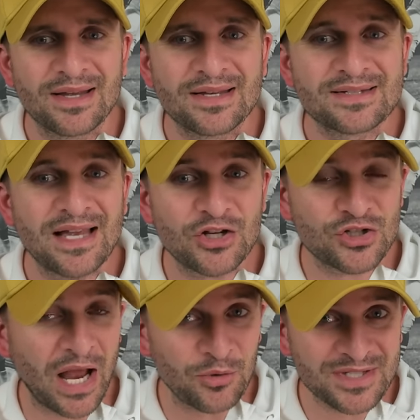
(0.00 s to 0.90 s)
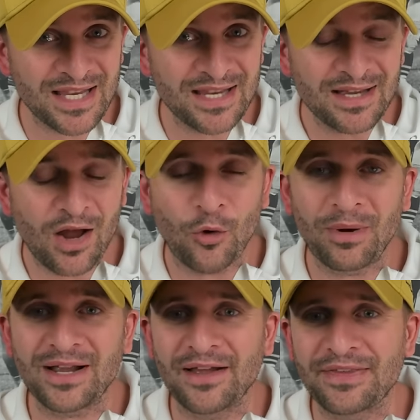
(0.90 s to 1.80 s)
Sajkowski, I hope
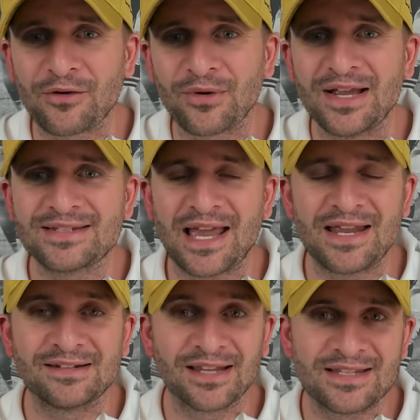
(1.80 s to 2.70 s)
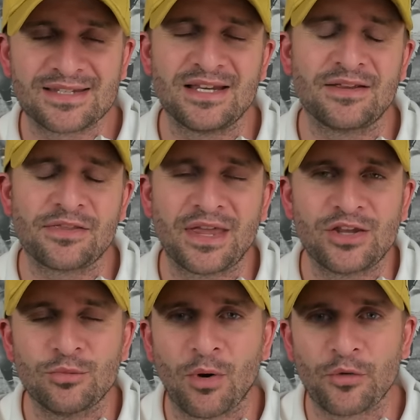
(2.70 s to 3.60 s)
I got that right, and Lindsay. Thank
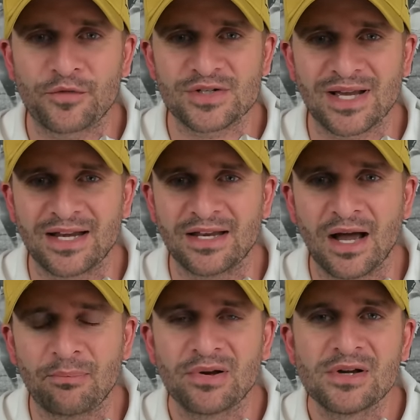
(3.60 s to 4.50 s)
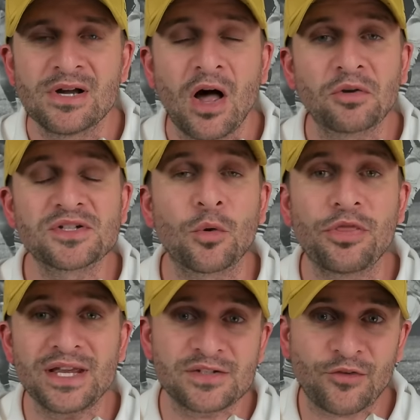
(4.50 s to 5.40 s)
you both for signing up. Also,
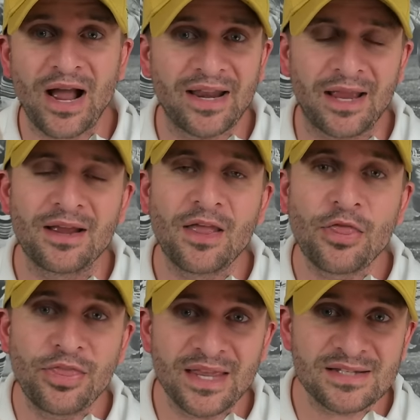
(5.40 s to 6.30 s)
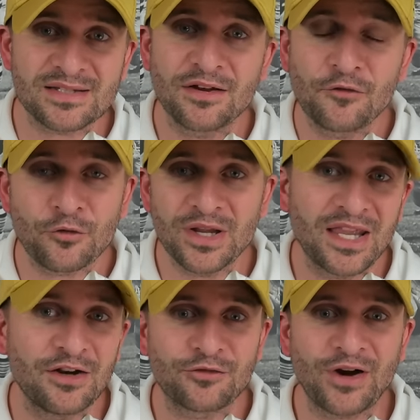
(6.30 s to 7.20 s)
this
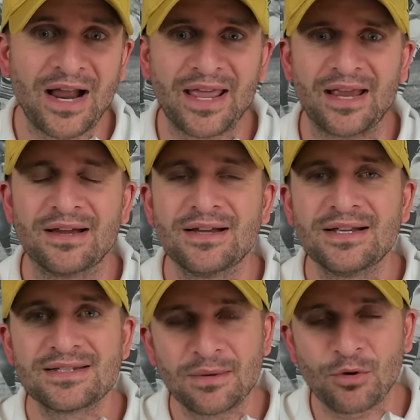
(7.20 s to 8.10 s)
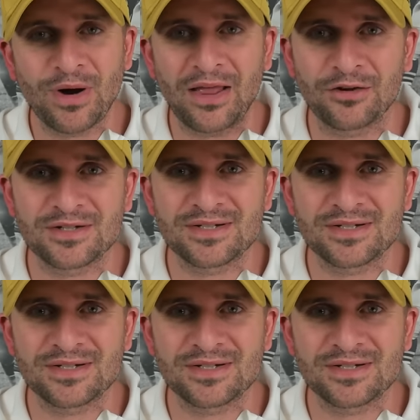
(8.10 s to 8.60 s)
freaking Friday, Timber Rattlers